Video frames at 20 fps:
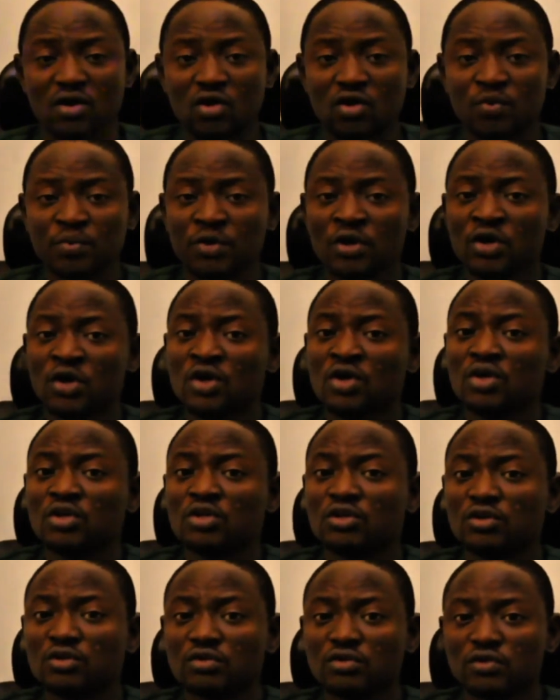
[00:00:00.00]
up
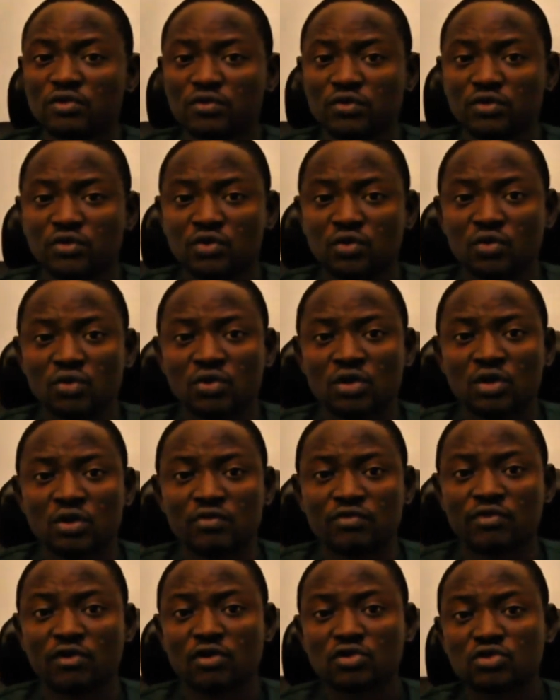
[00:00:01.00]

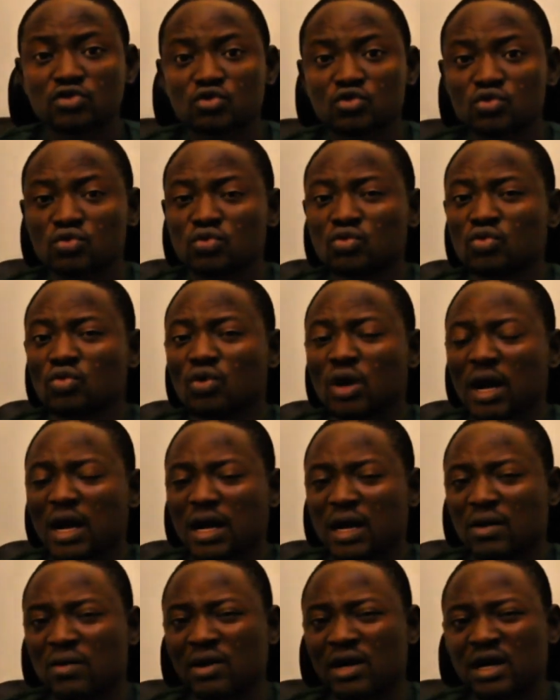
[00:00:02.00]
for 2
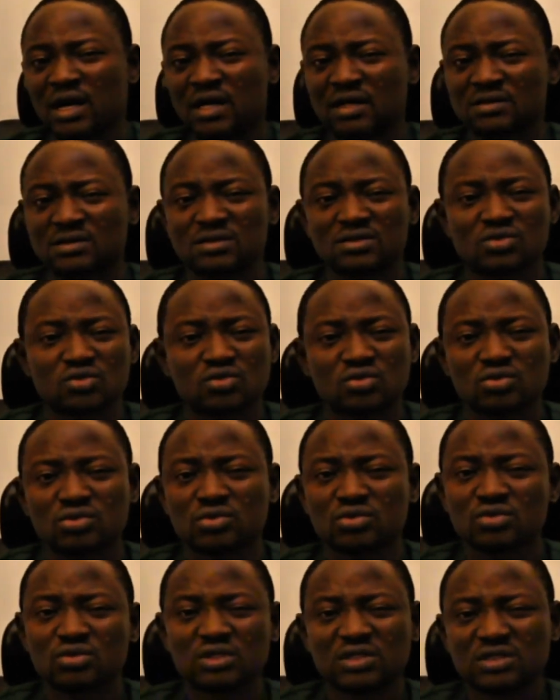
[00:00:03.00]
hours,
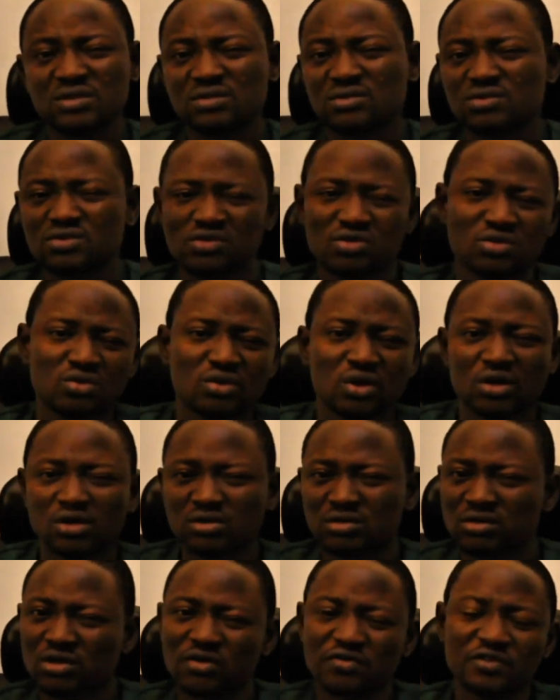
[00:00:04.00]
2
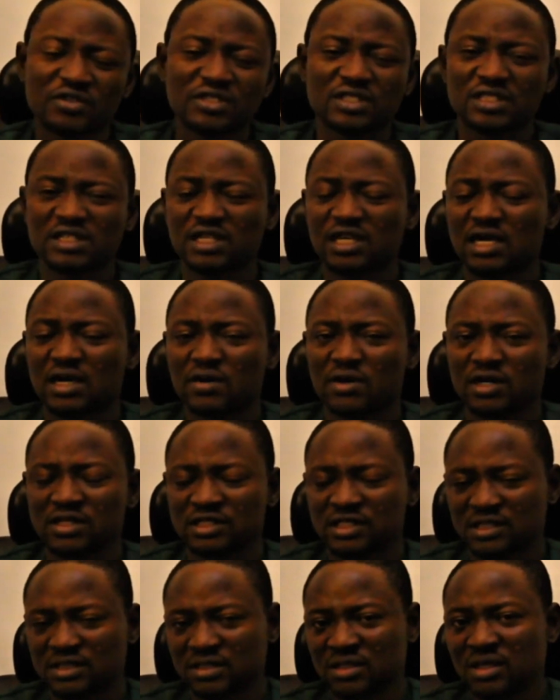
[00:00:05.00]
or roughly 3
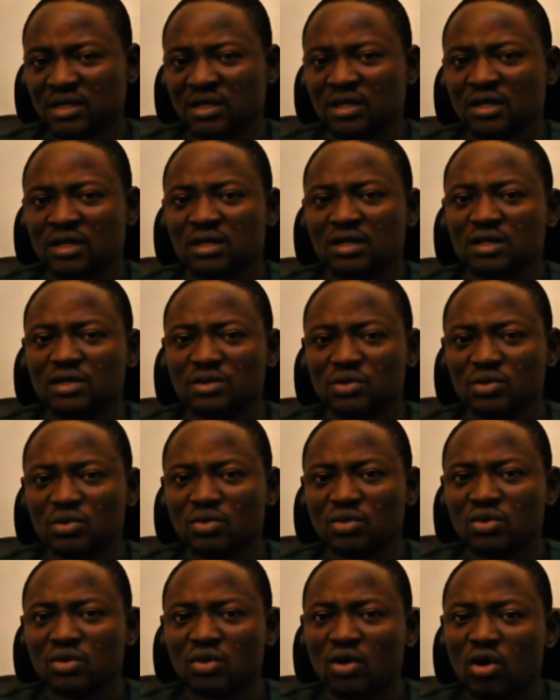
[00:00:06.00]
hours,
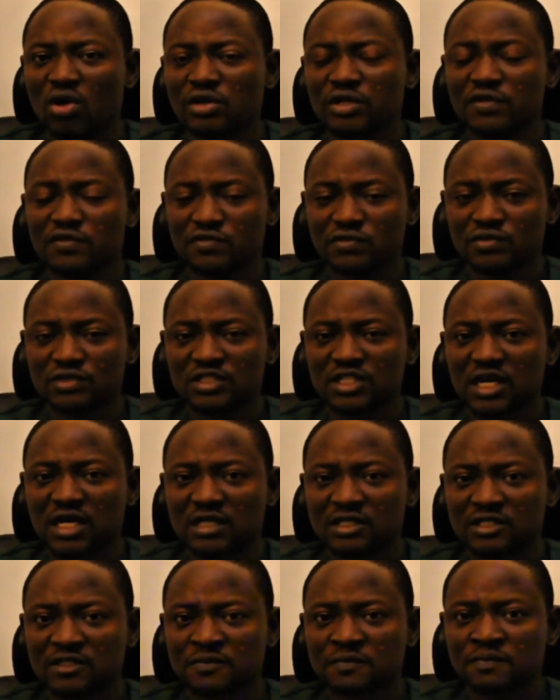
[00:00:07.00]
on a full
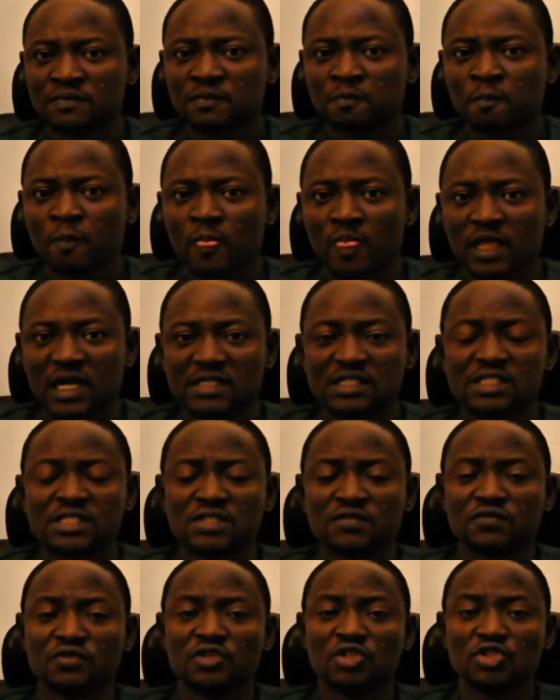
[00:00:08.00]
charge. That is,
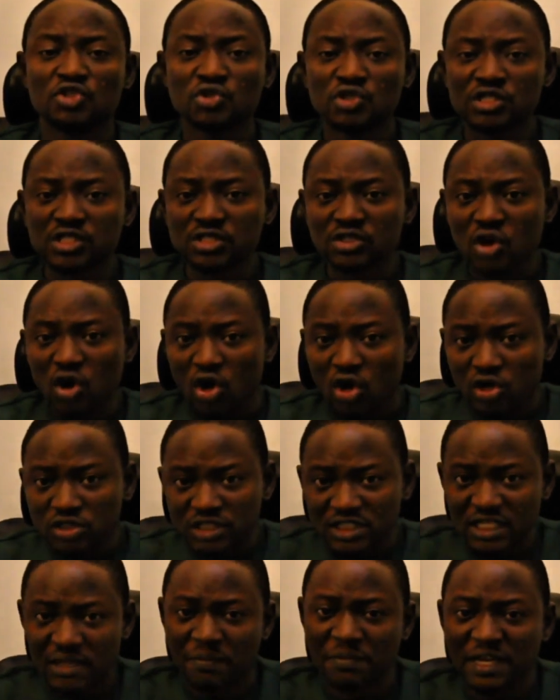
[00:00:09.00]
if you're using all
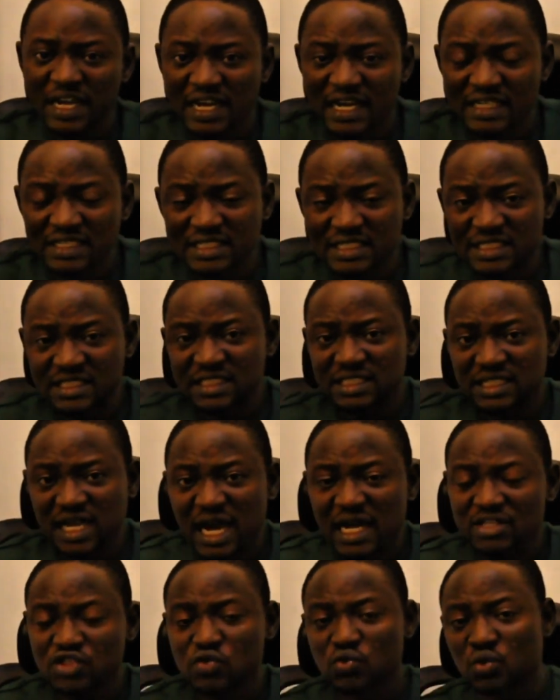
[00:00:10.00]
the appliances
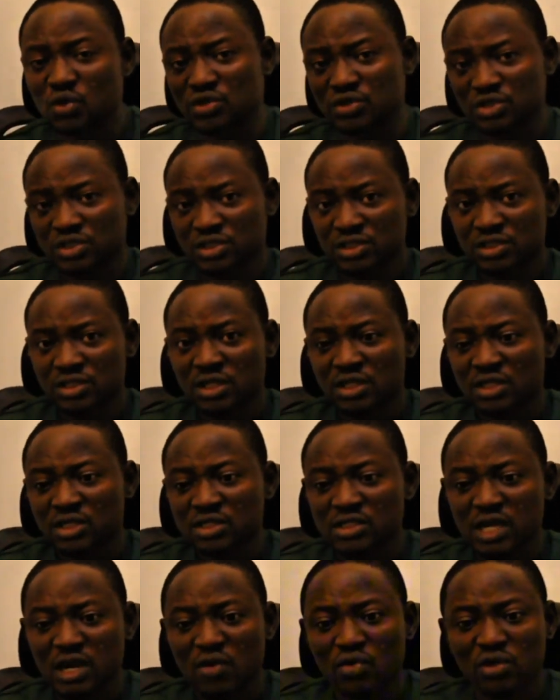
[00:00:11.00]
at once,
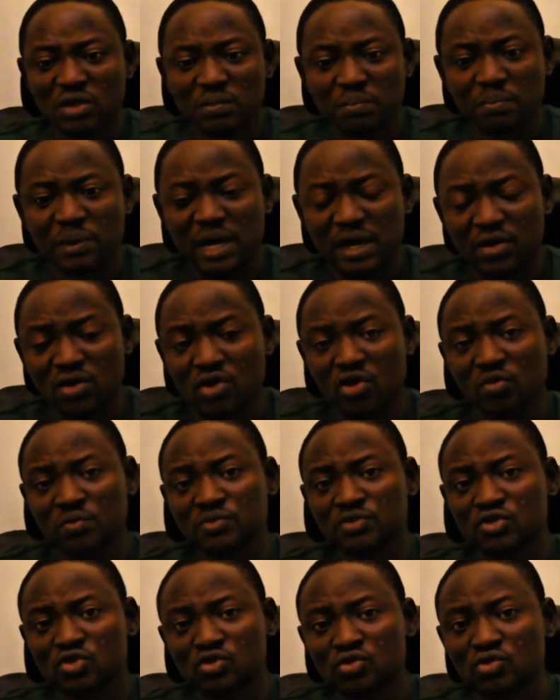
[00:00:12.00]
it can only back up
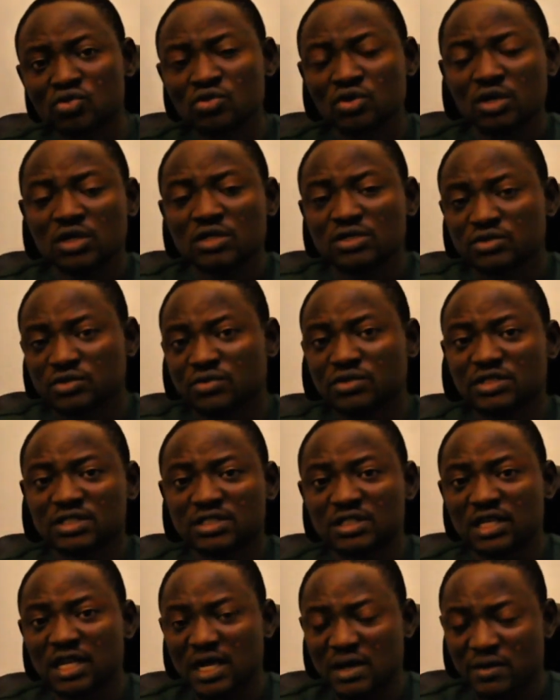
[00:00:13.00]
2 to
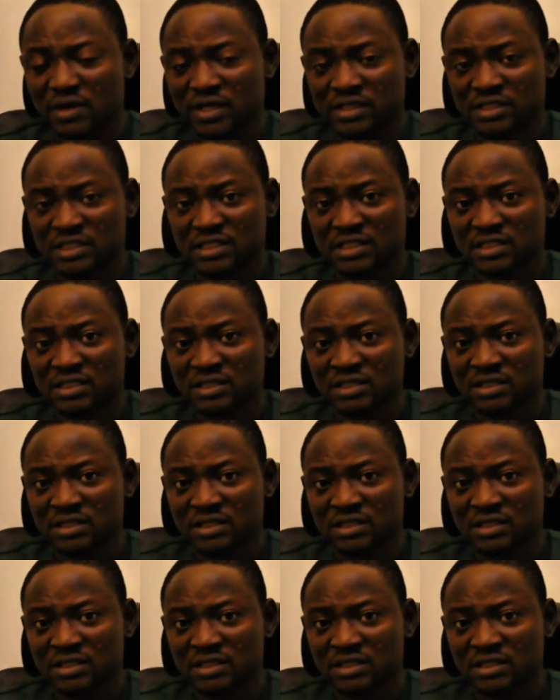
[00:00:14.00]
3 hours,